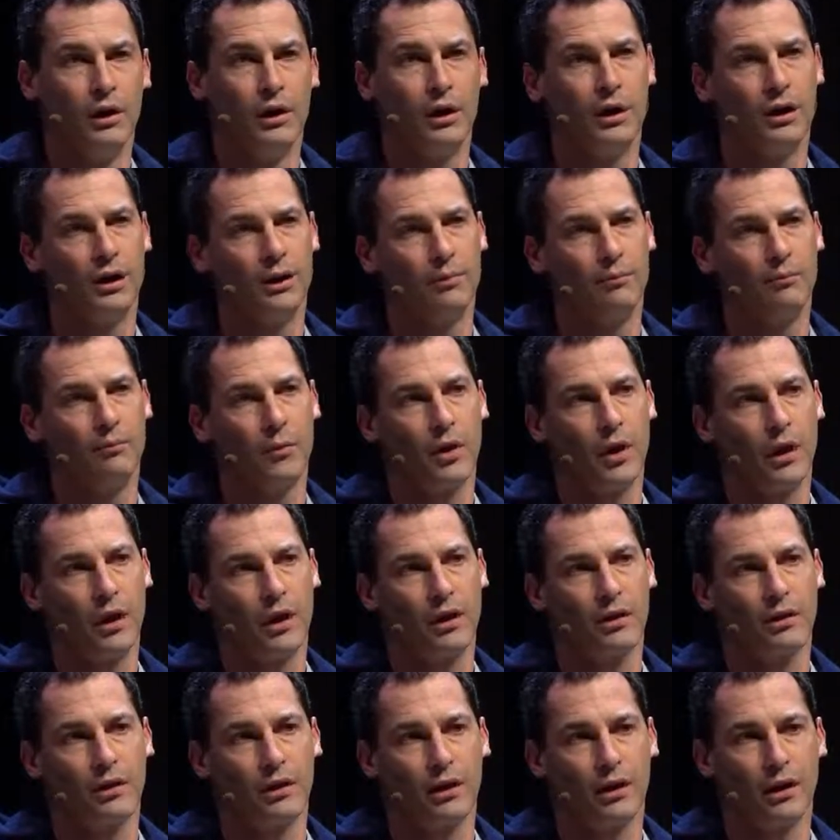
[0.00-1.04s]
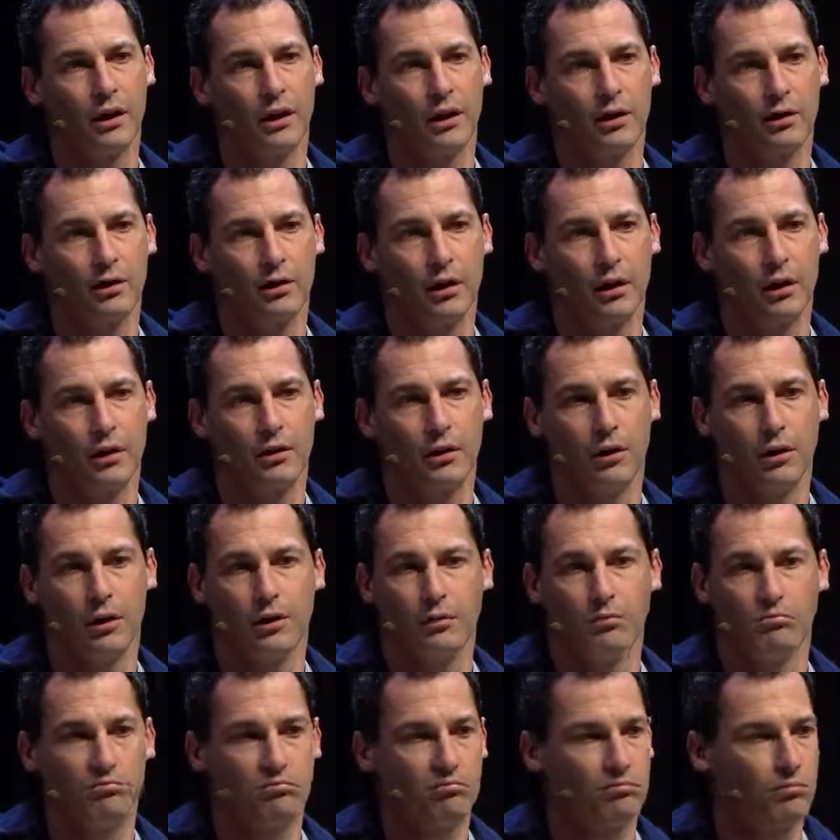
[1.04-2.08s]
And I think it
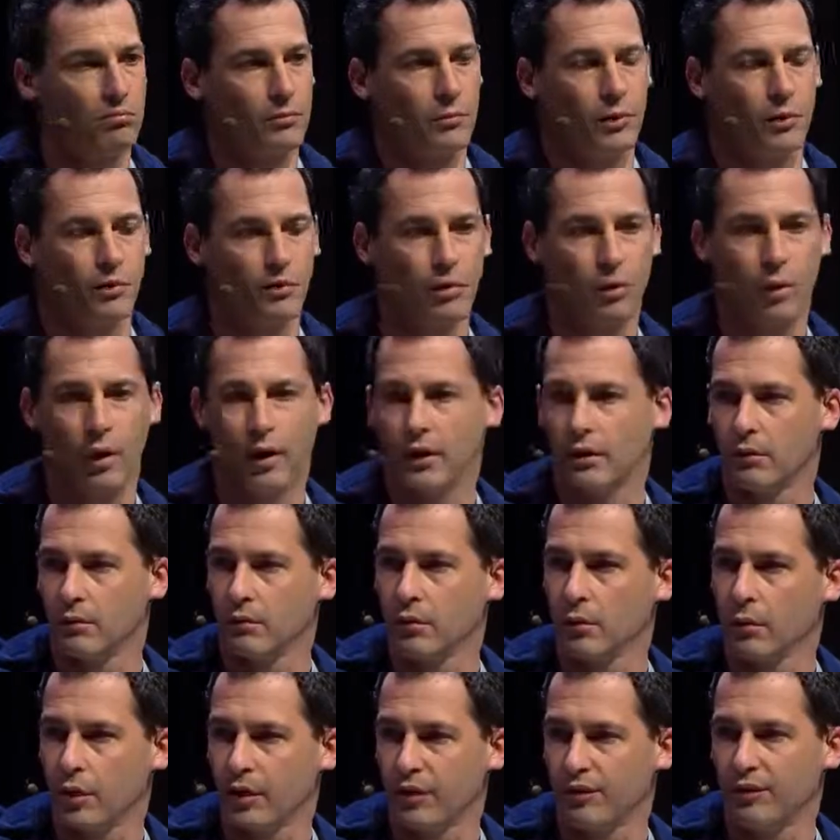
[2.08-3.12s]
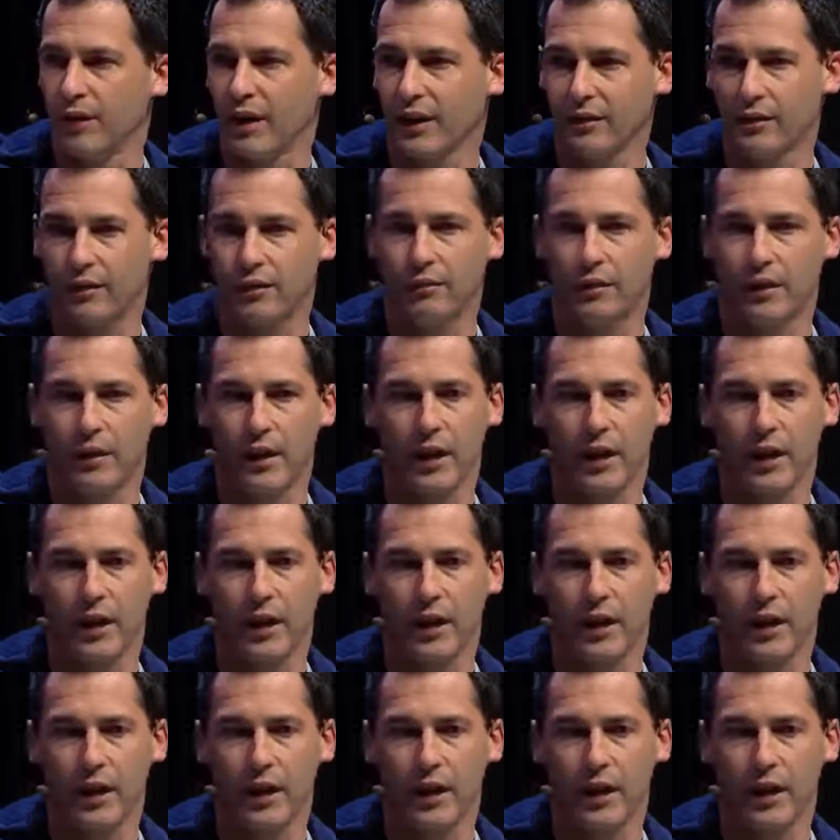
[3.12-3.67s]
was quite effective,